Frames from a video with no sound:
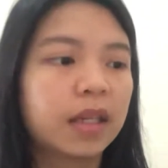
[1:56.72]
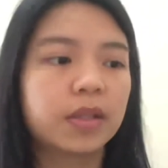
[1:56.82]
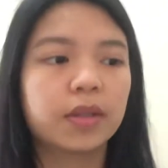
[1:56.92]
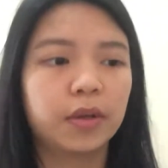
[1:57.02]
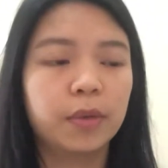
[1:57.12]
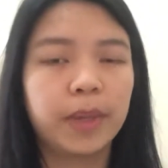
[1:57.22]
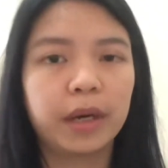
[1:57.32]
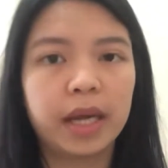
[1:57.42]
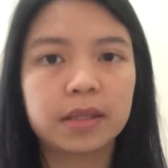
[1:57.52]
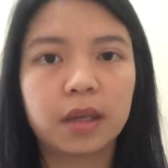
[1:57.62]
So you better
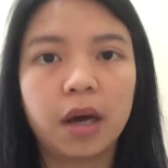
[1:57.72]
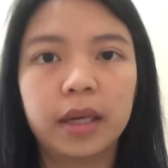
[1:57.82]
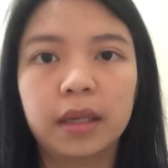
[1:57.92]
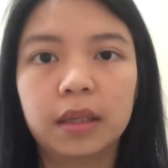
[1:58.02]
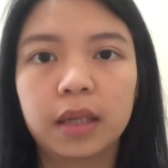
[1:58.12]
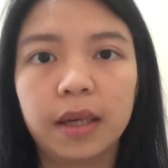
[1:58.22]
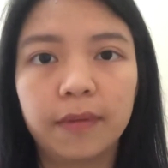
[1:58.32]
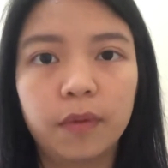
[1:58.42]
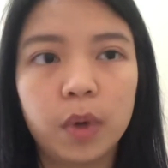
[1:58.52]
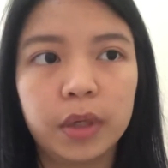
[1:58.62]
ask God
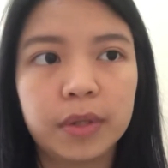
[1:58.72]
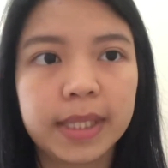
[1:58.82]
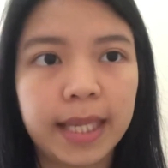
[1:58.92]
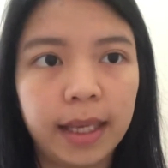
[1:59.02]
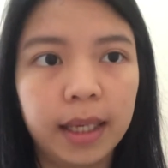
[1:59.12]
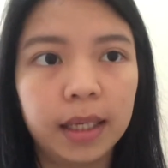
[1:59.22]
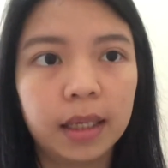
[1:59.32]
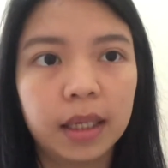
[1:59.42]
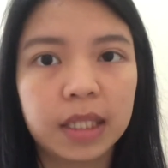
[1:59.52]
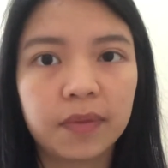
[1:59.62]
if what you're
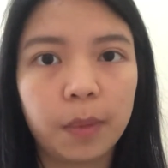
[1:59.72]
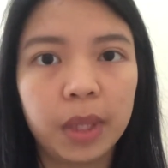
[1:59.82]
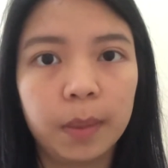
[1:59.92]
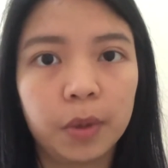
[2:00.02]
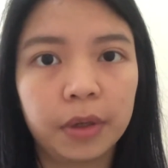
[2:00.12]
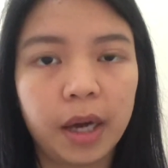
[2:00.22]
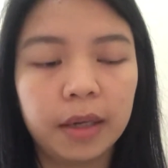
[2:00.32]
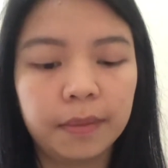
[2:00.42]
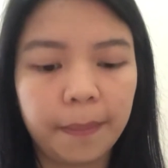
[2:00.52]
saying is from Him or not.